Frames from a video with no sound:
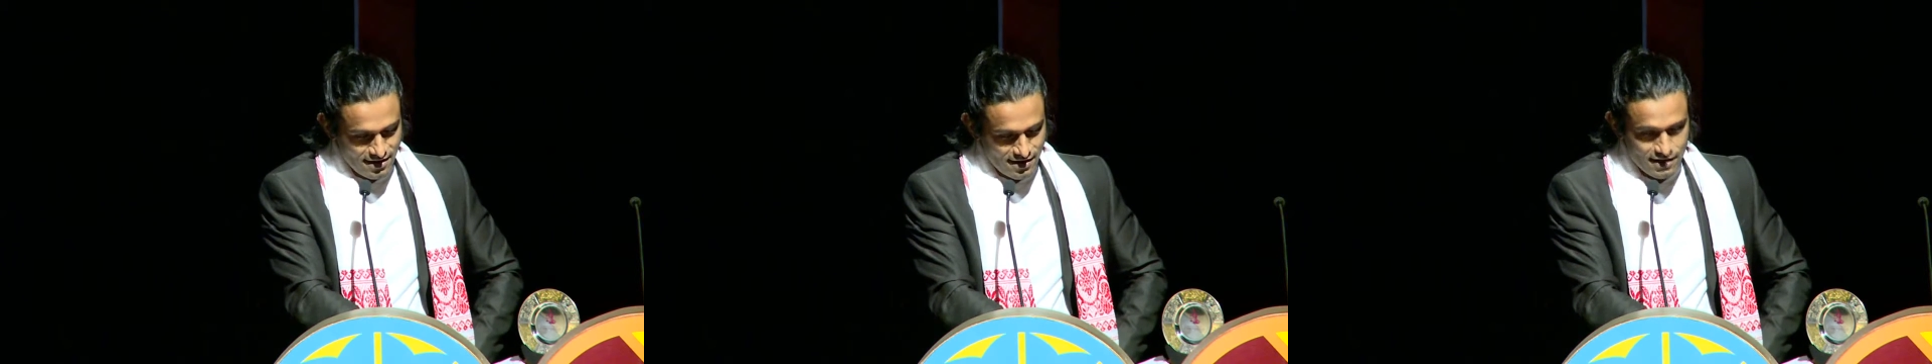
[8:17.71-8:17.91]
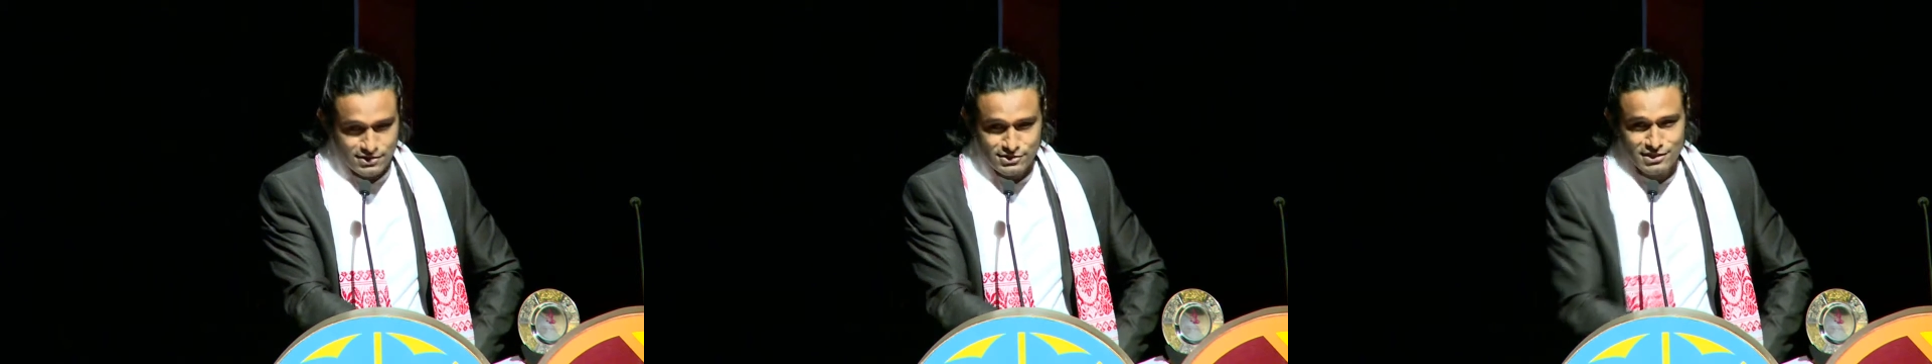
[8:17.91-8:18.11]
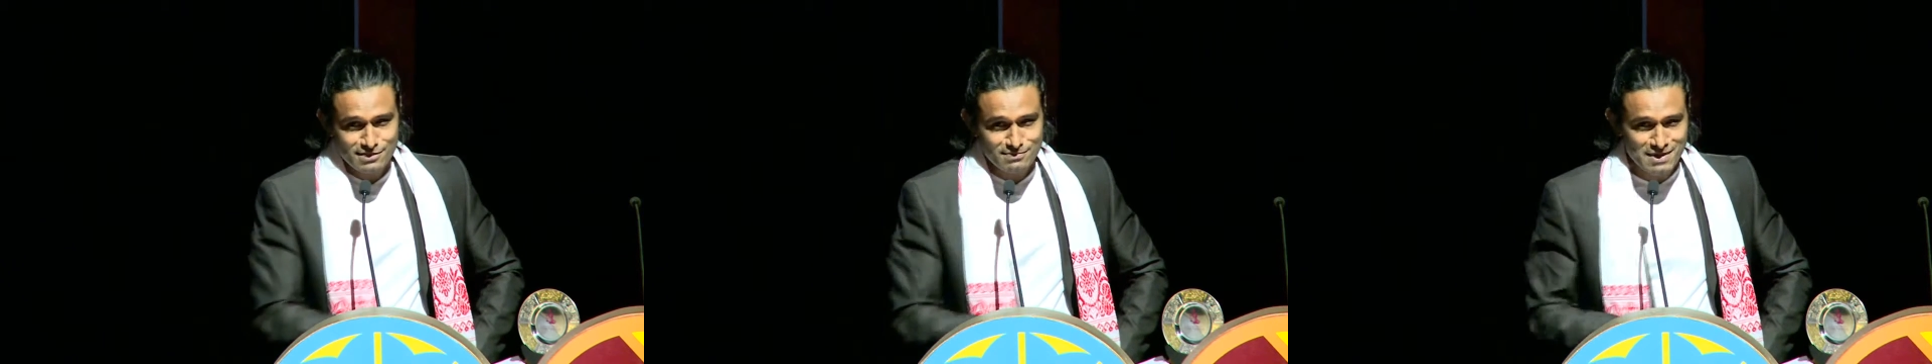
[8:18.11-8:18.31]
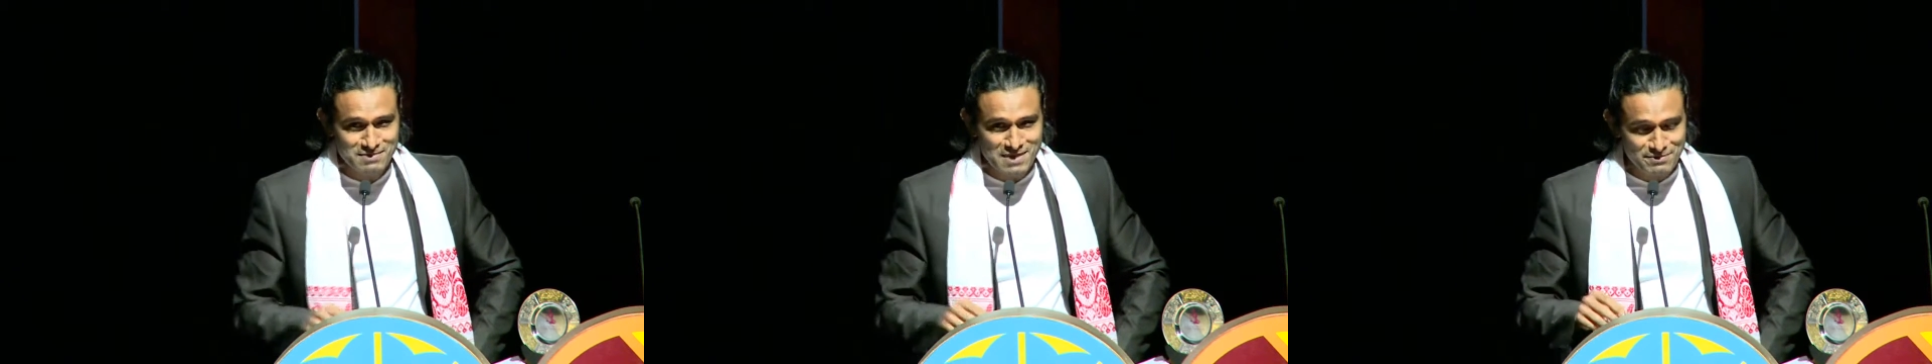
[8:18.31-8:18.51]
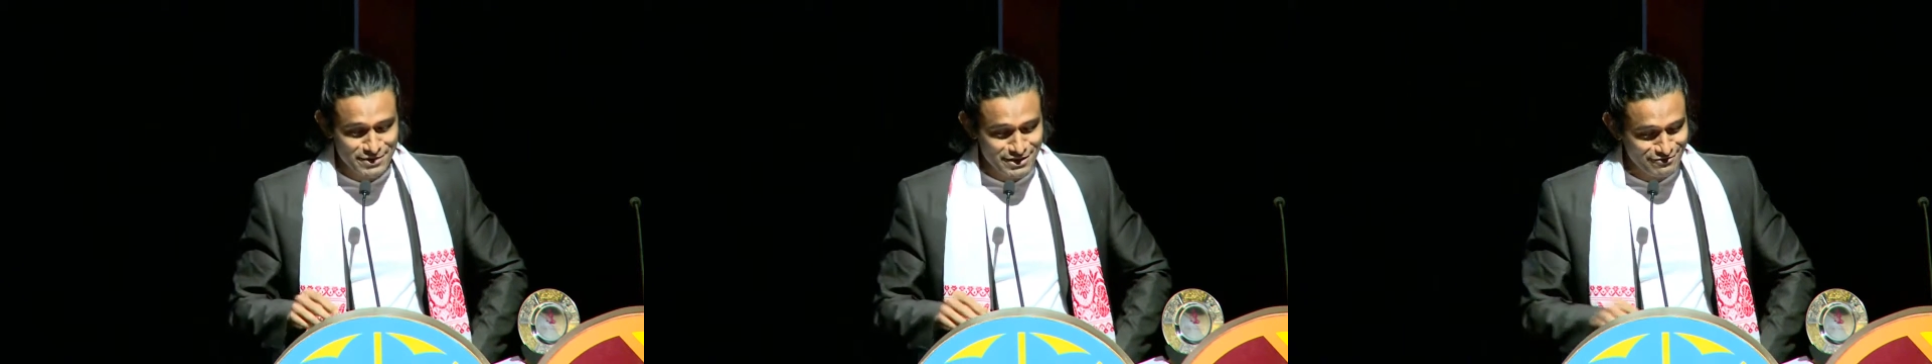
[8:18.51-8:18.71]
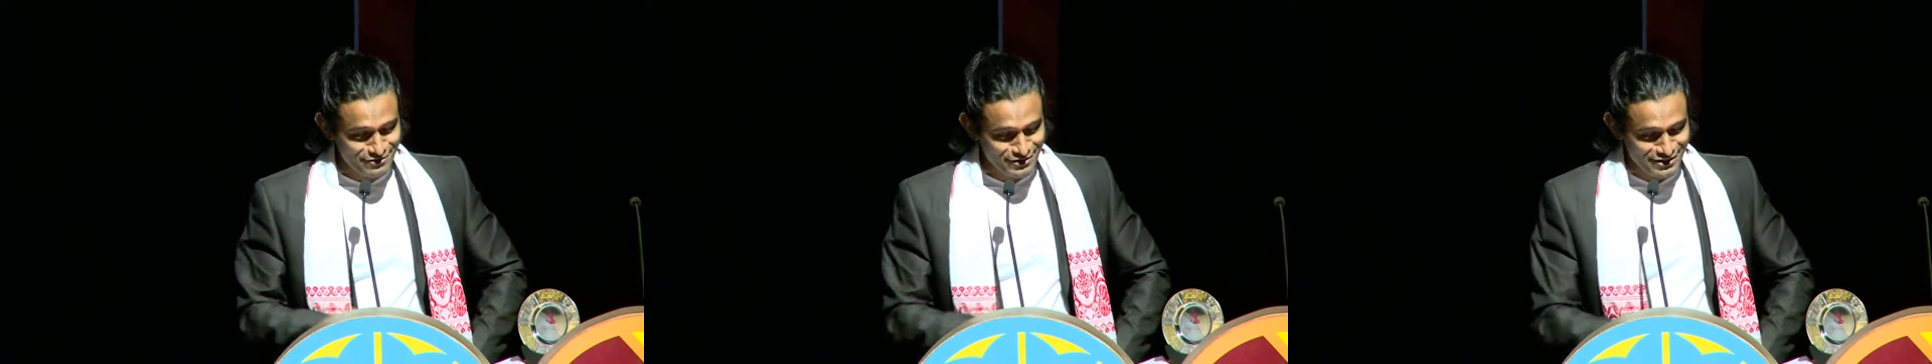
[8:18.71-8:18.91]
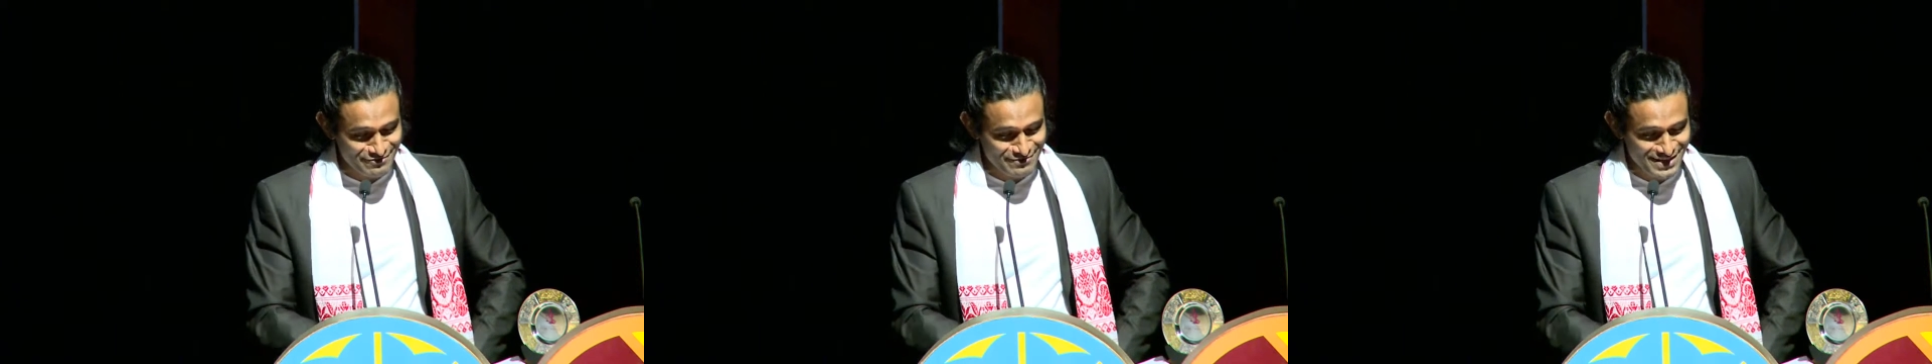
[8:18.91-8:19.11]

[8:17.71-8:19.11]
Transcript: It's just my memory, forgive